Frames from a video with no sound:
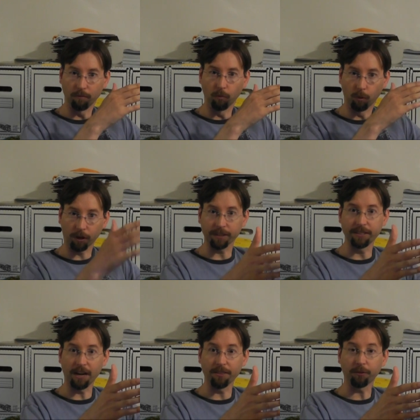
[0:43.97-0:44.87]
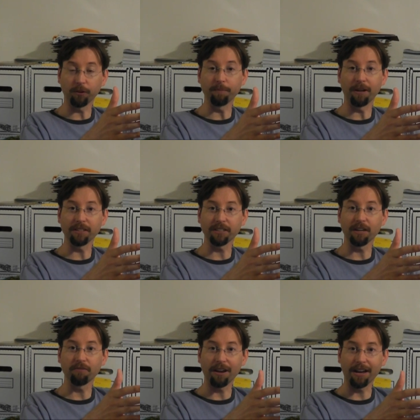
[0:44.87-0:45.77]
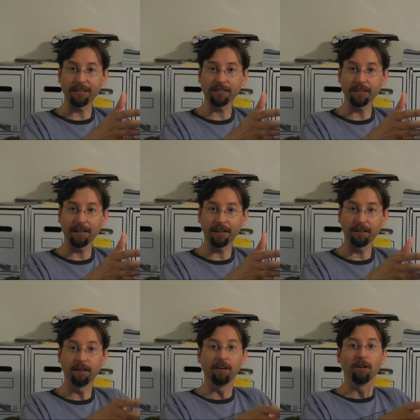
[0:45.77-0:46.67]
work done three months in advance again.